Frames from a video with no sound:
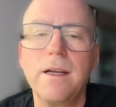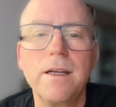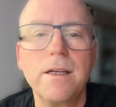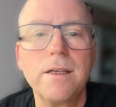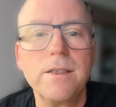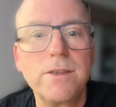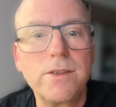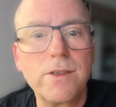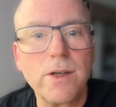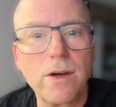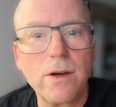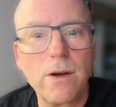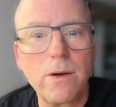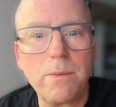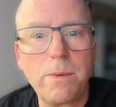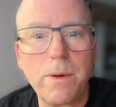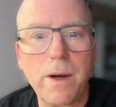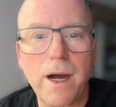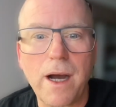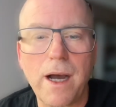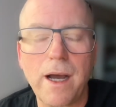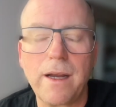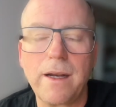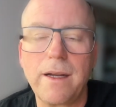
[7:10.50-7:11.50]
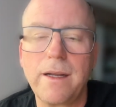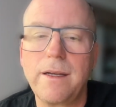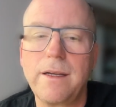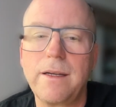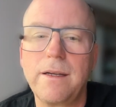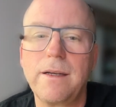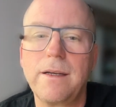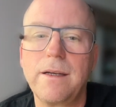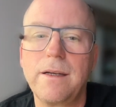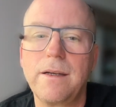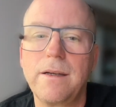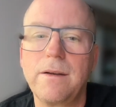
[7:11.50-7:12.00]
JournalBot
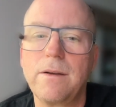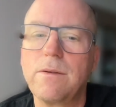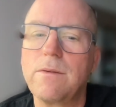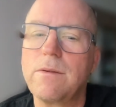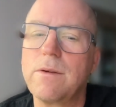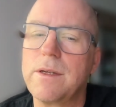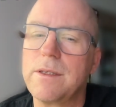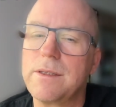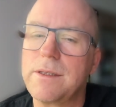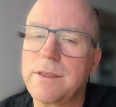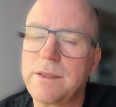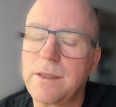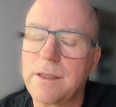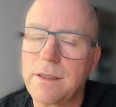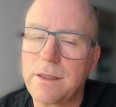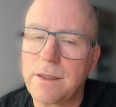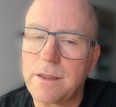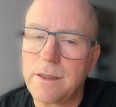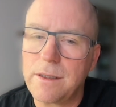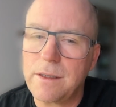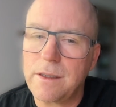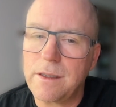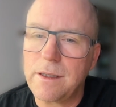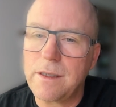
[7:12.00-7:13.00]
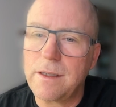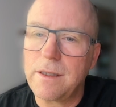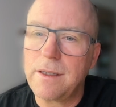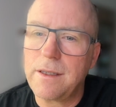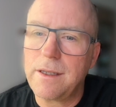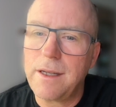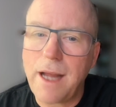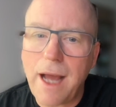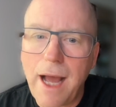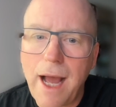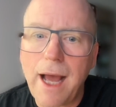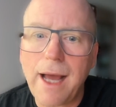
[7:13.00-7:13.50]
was
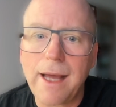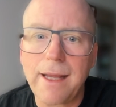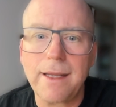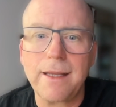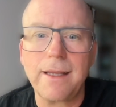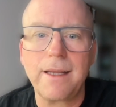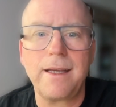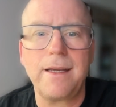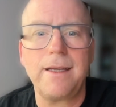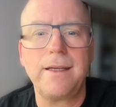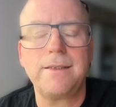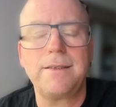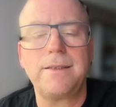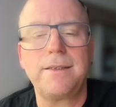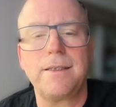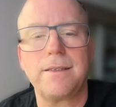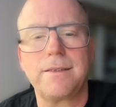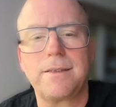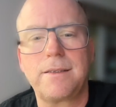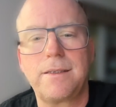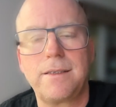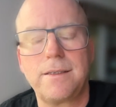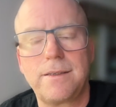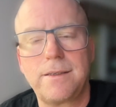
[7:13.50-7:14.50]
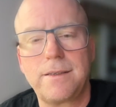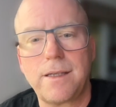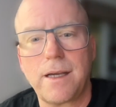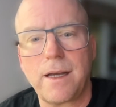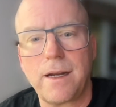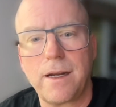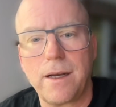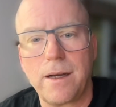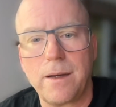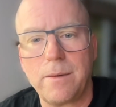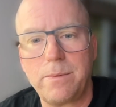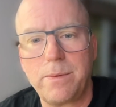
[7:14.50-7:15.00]
not the easiest to set
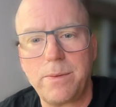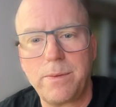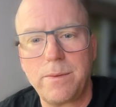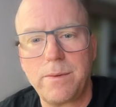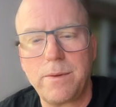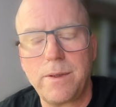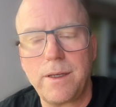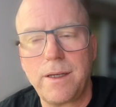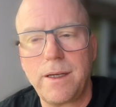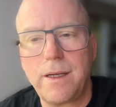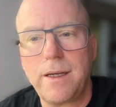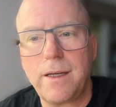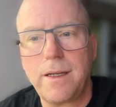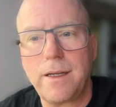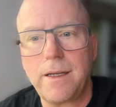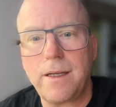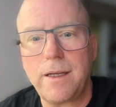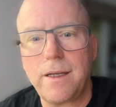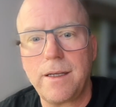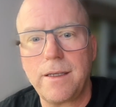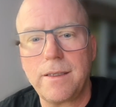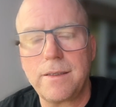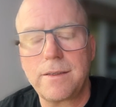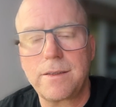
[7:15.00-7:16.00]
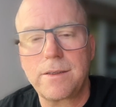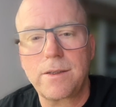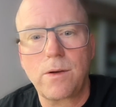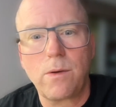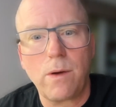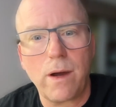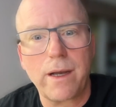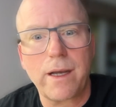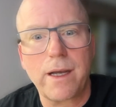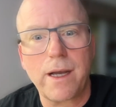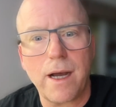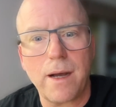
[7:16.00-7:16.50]
up. It is
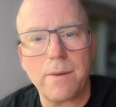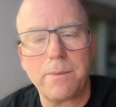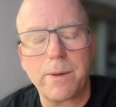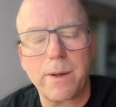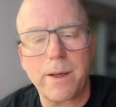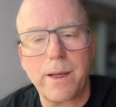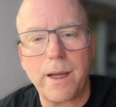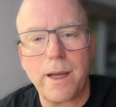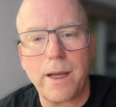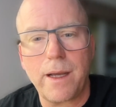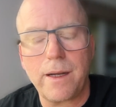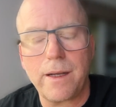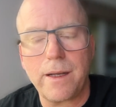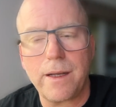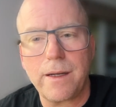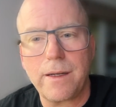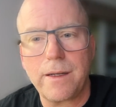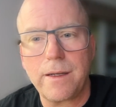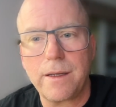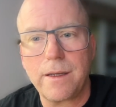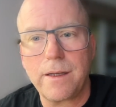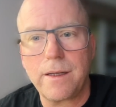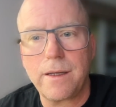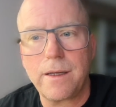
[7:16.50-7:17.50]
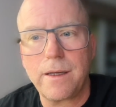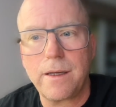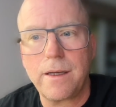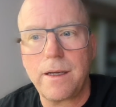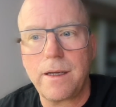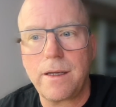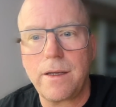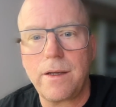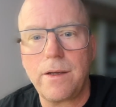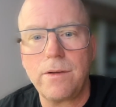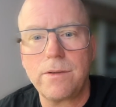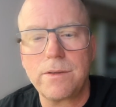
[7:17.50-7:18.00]
quite complicated.
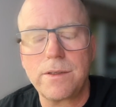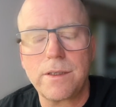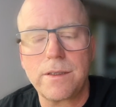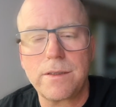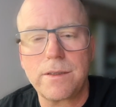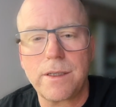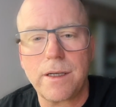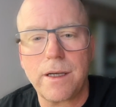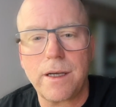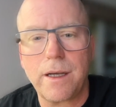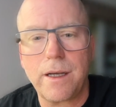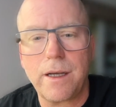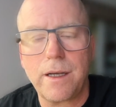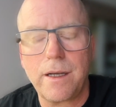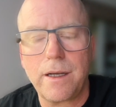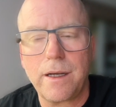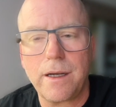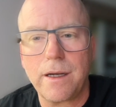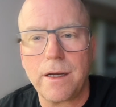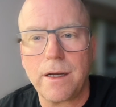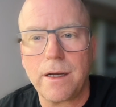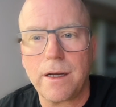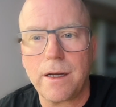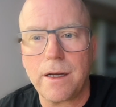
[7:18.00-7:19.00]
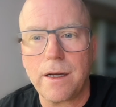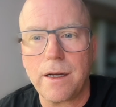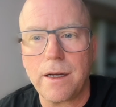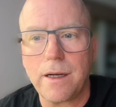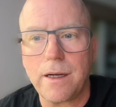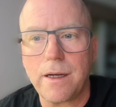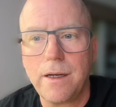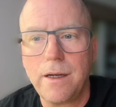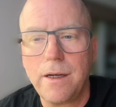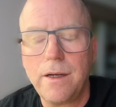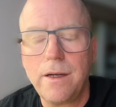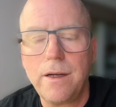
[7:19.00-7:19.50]
It uses
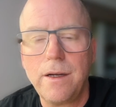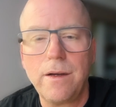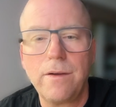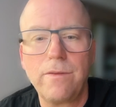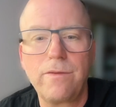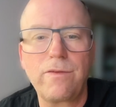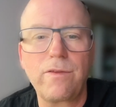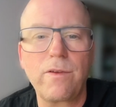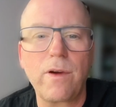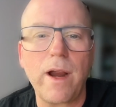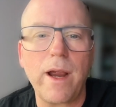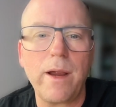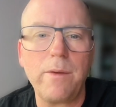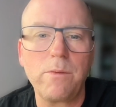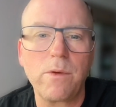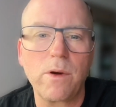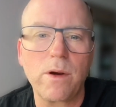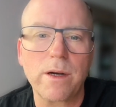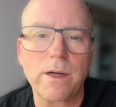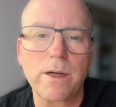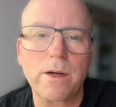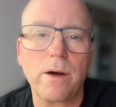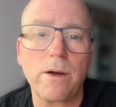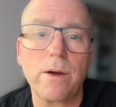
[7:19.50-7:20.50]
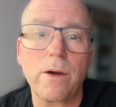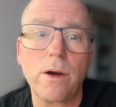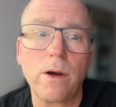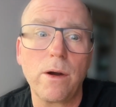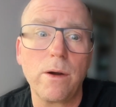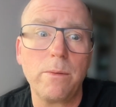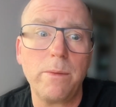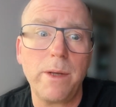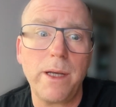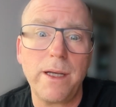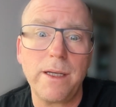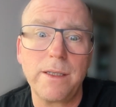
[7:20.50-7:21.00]
a framework called
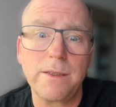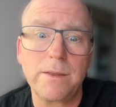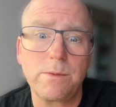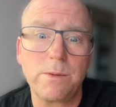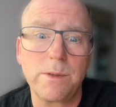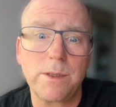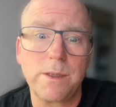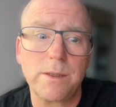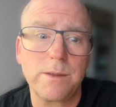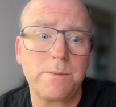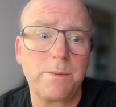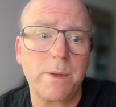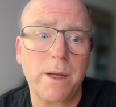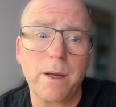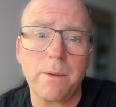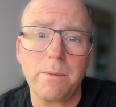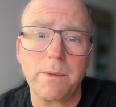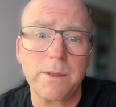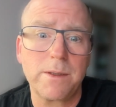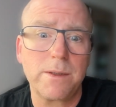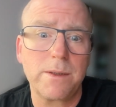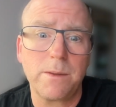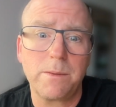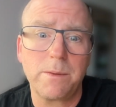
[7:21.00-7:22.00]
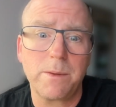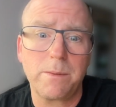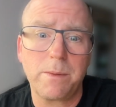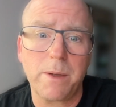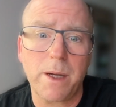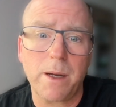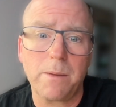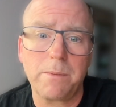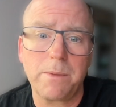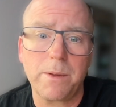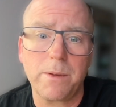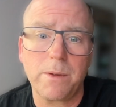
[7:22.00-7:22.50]
Hermes, which is becoming super
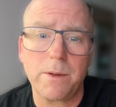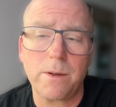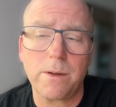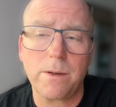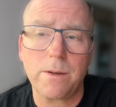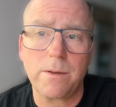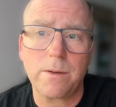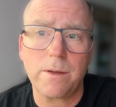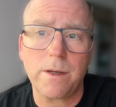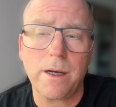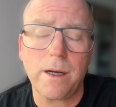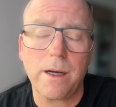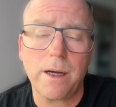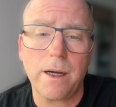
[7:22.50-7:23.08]
popular.